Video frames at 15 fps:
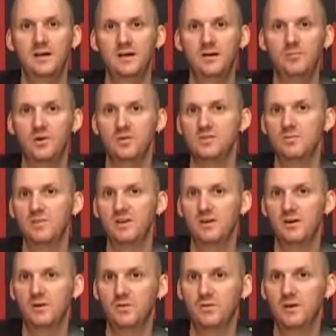possibly the
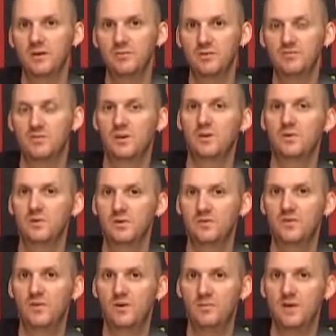whole thing was recorded
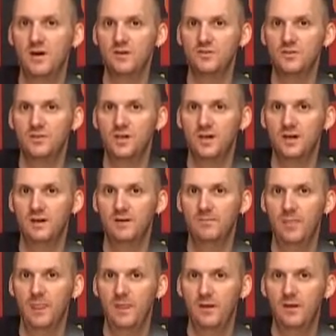very much
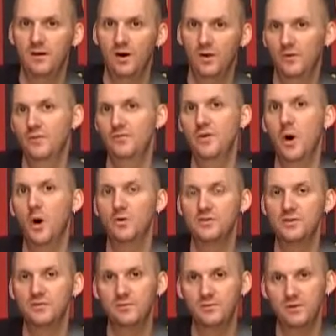on the nod,
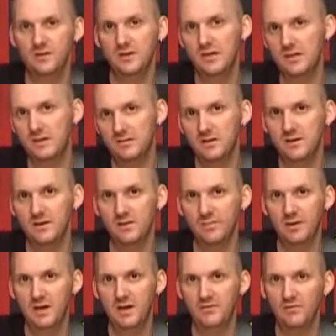with the the
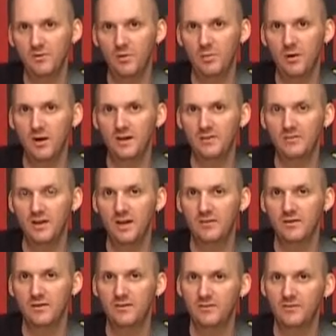band sort of playing
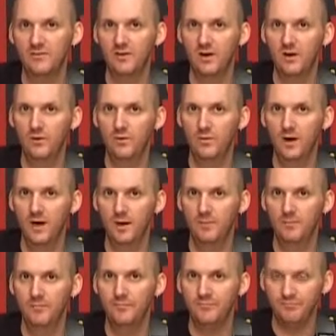together.
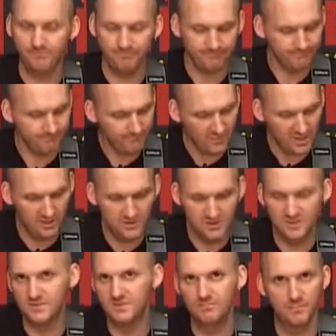So
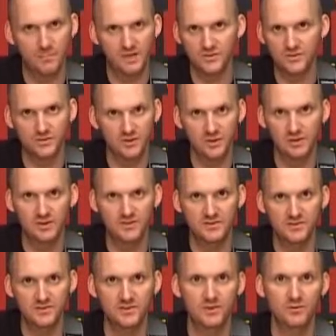just make sure you listen
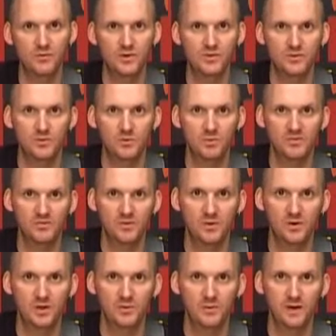to the original before
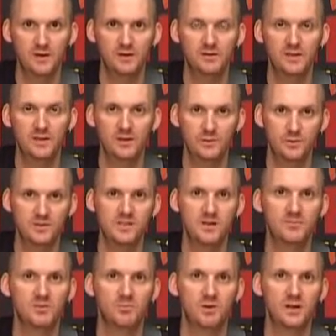you you
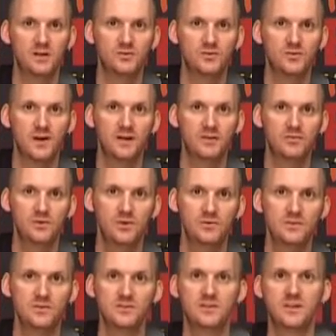attempt to play the track through,
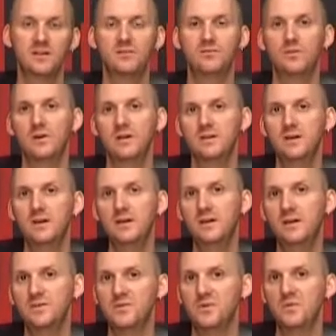to just get the right
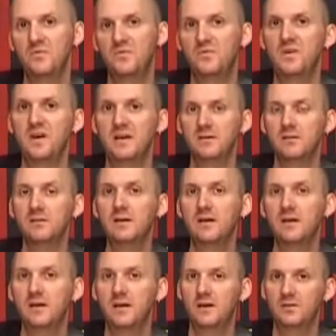sort of feel
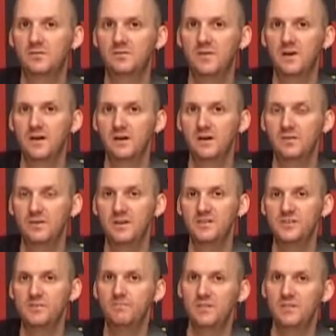of each